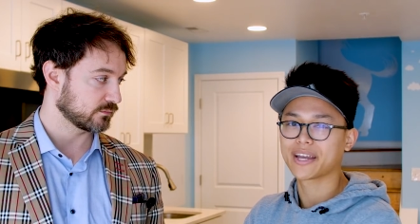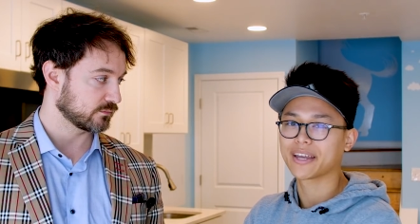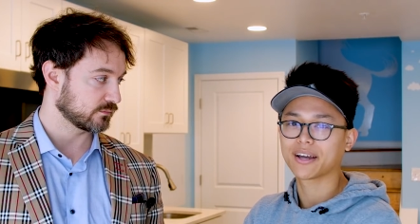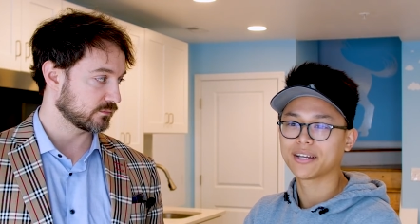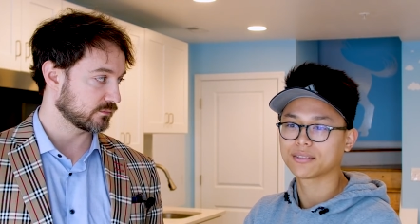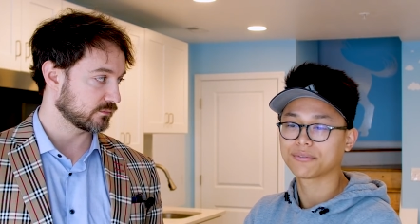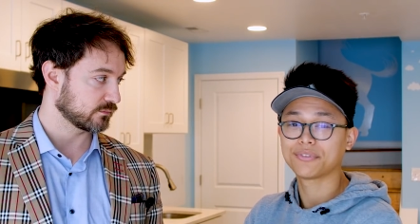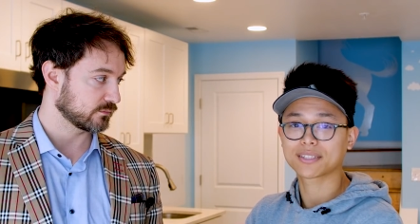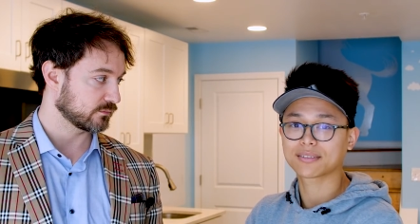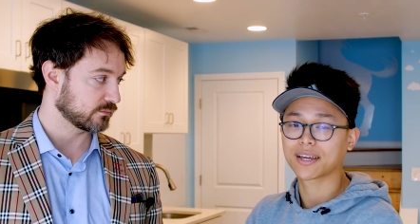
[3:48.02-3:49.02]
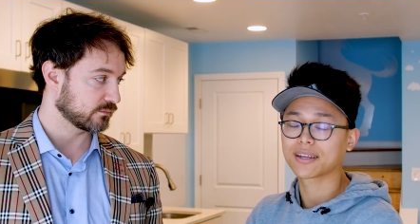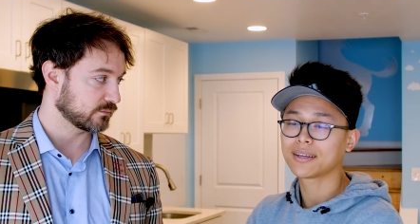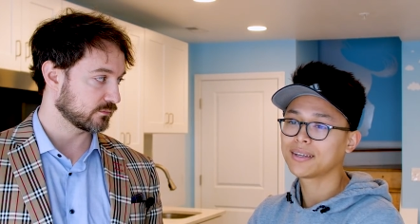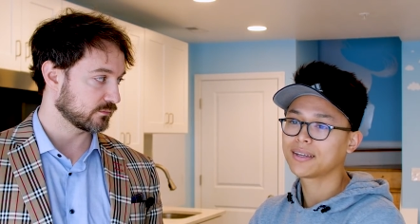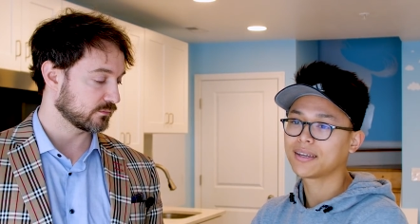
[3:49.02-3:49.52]
Speaker 1: or A I to fix
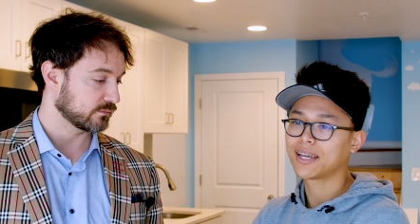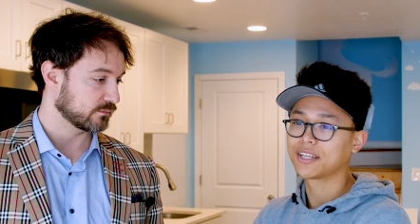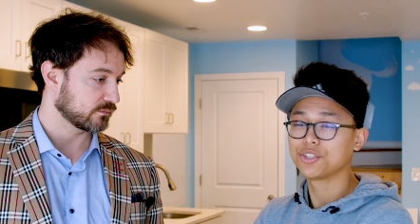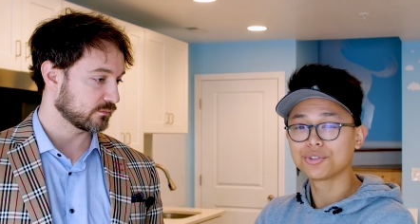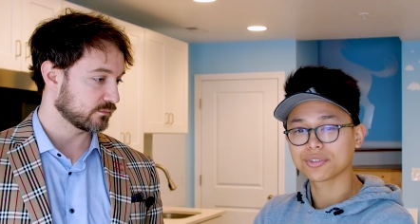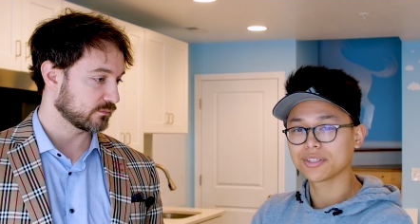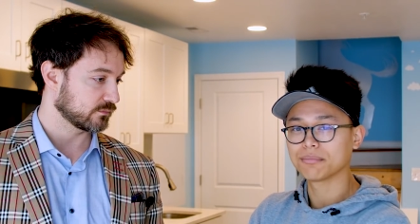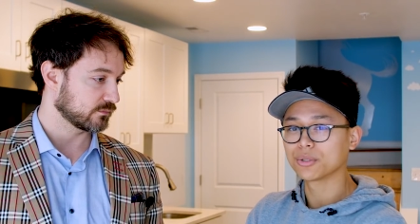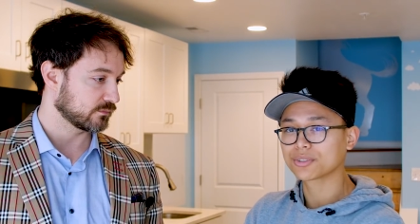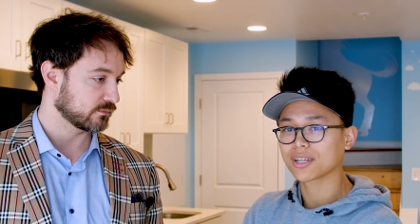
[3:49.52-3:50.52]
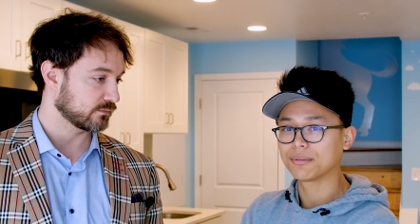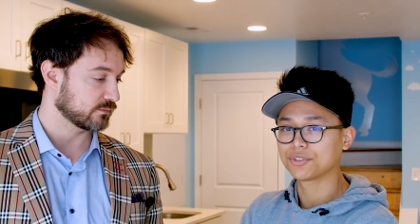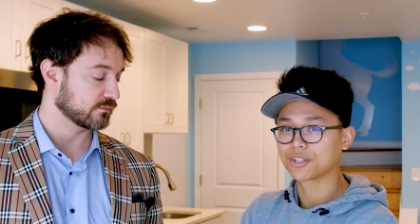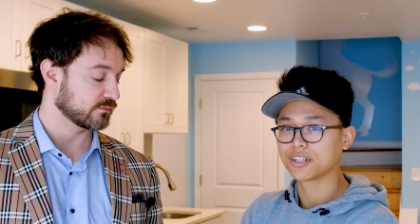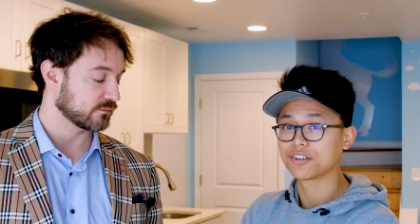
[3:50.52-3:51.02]
that. And usually most
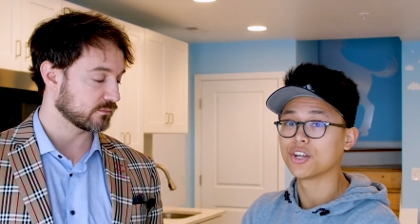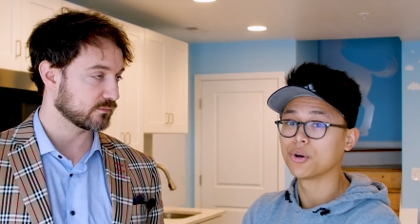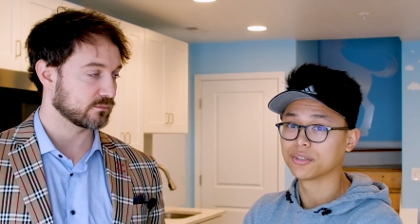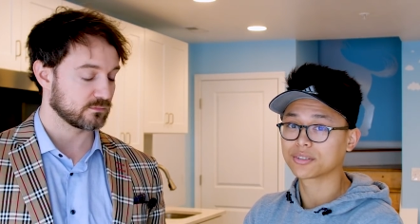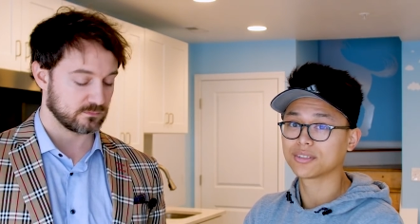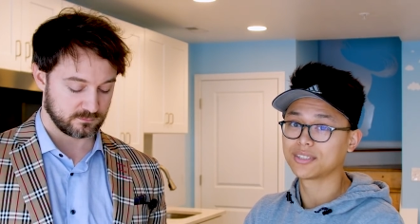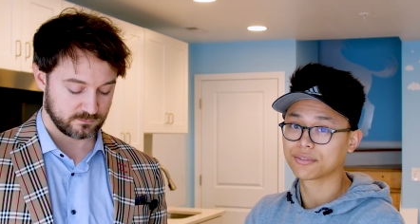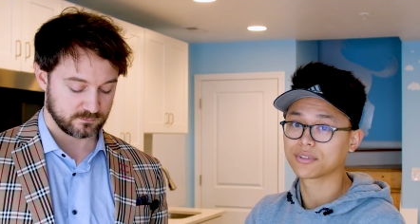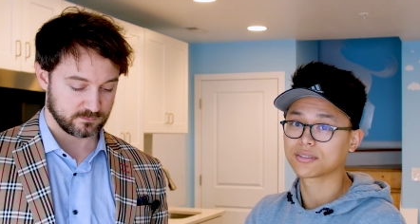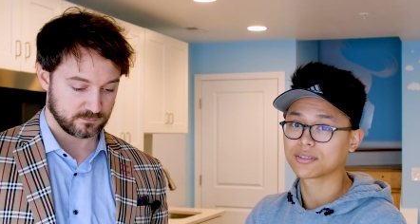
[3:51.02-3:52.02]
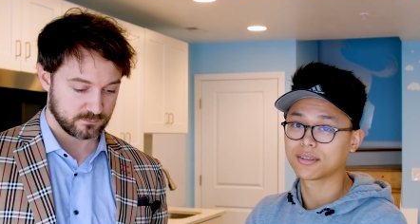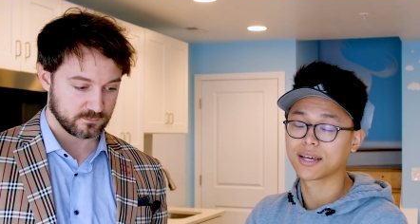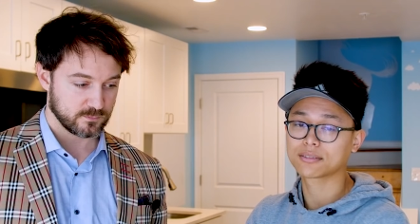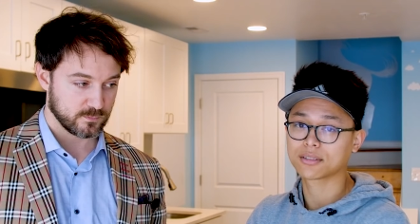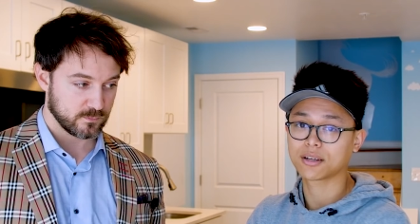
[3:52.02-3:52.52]
times you're gonna notice the difference in
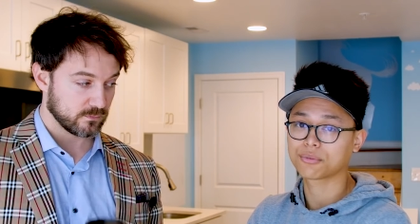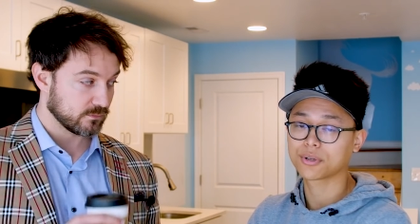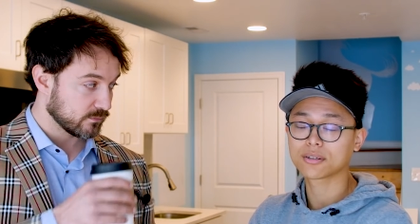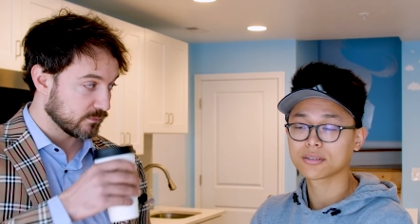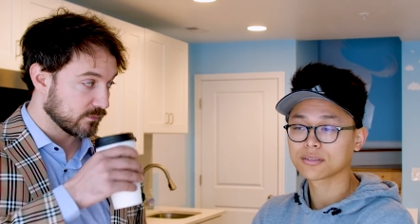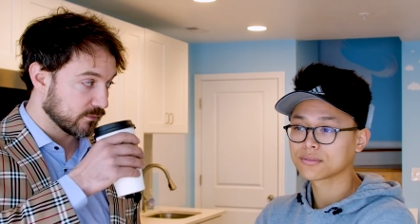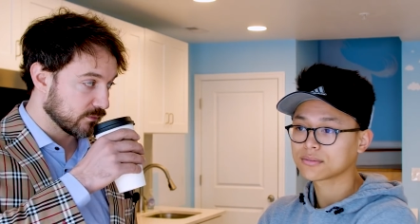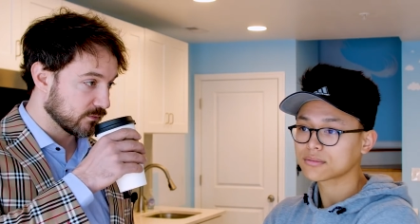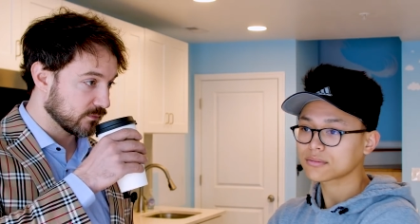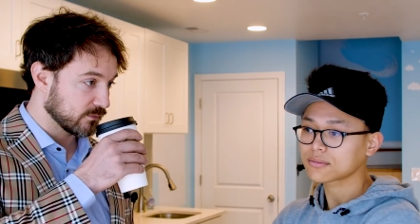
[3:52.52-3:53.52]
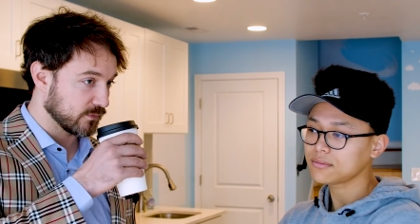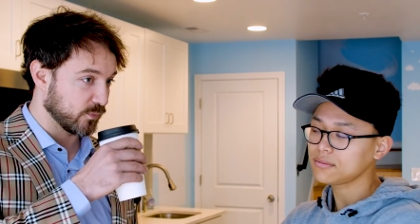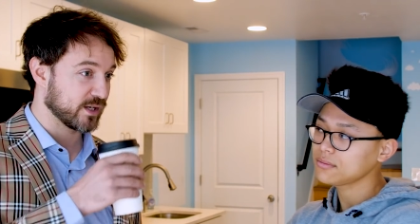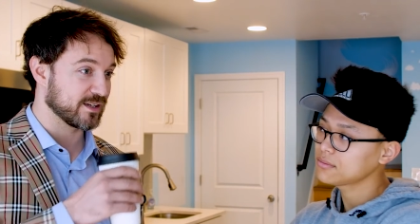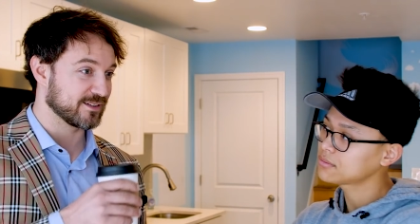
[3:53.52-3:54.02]
that software.
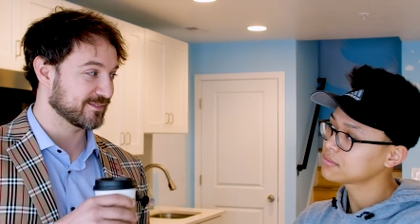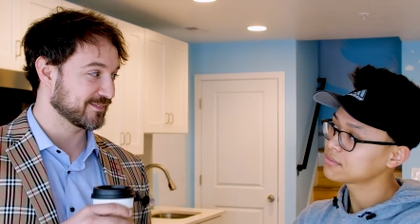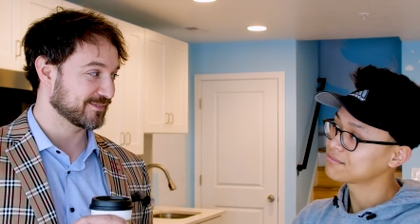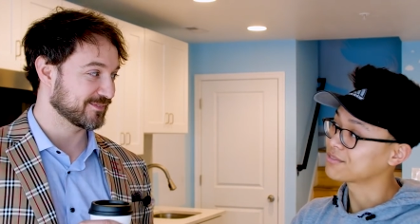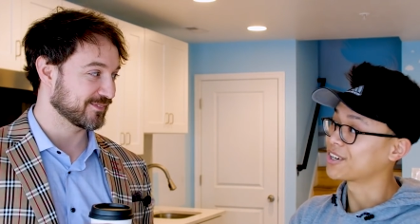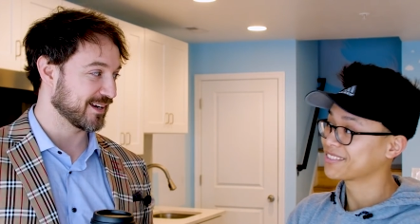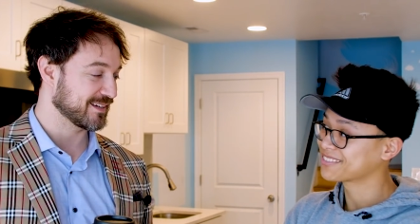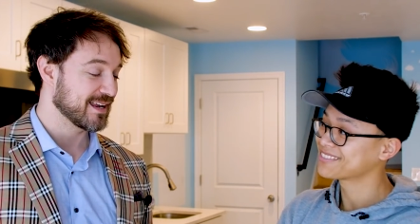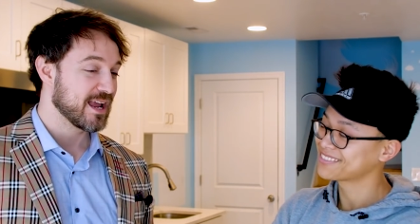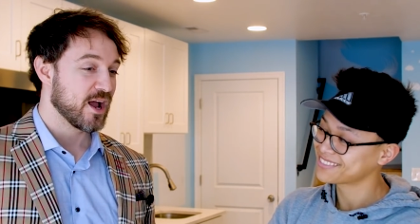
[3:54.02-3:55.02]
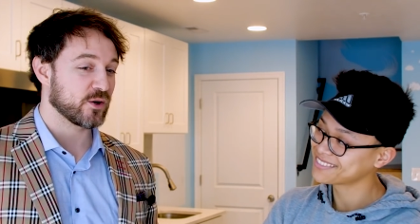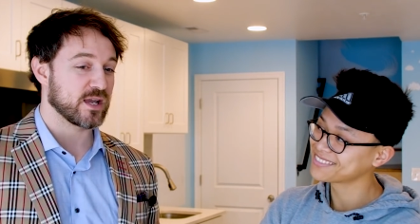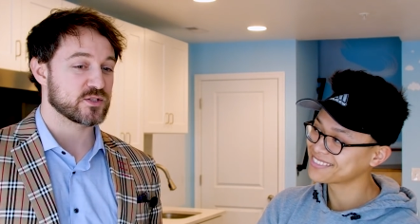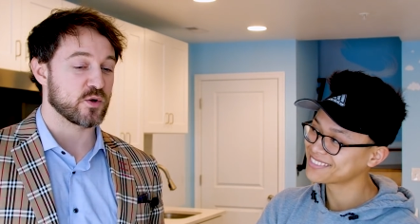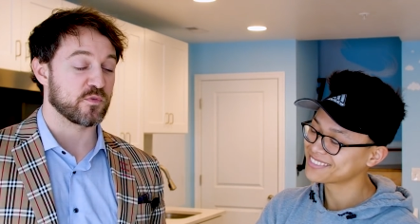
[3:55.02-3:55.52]
Speaker 2: Wicked. Right? Right.
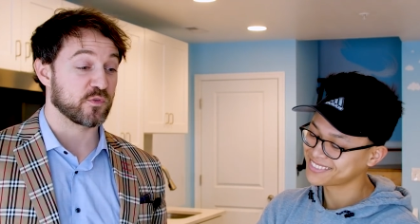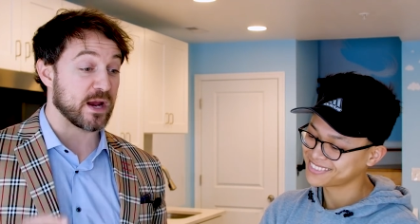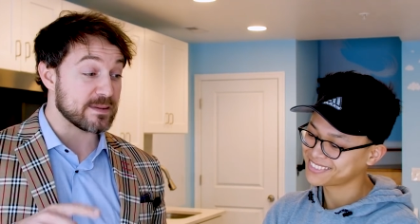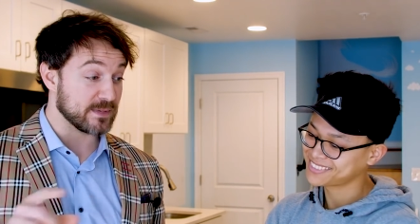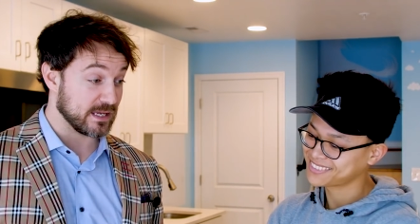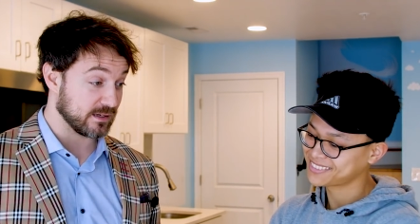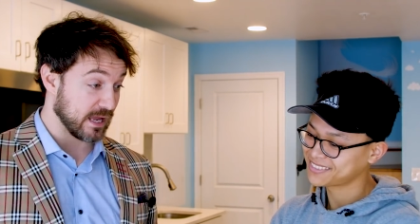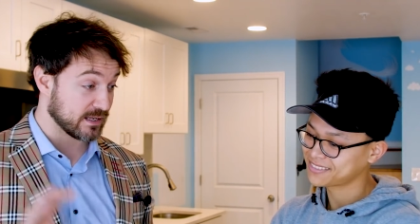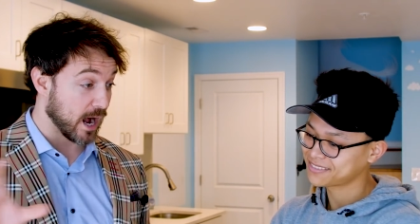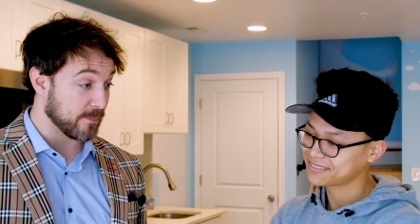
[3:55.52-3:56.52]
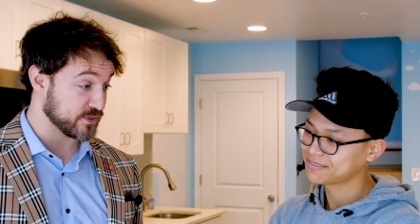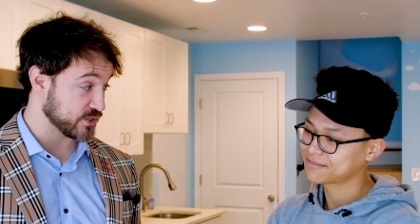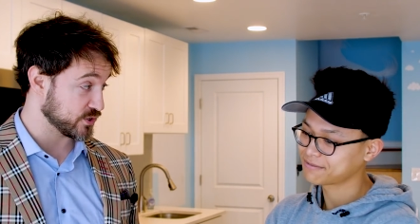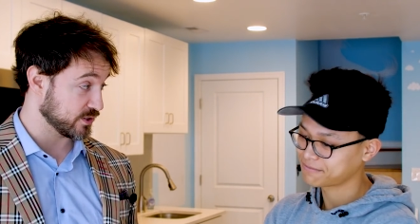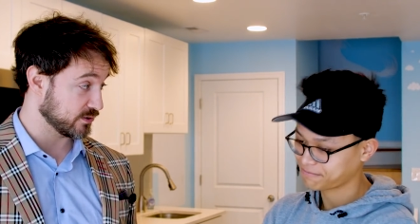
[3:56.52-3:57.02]
Okay, so framing and
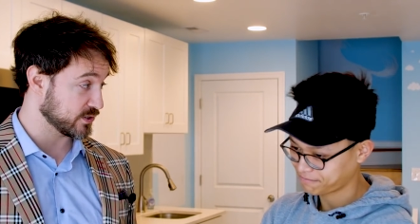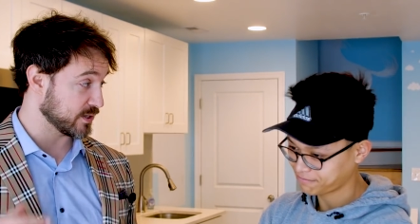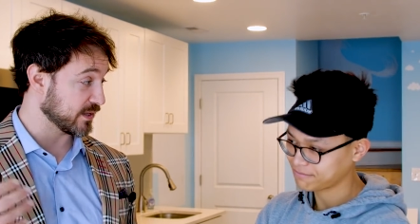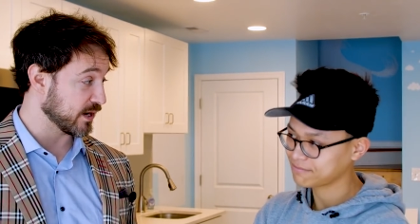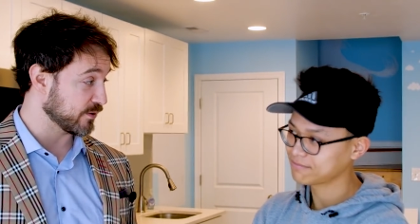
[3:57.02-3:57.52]
composition is something I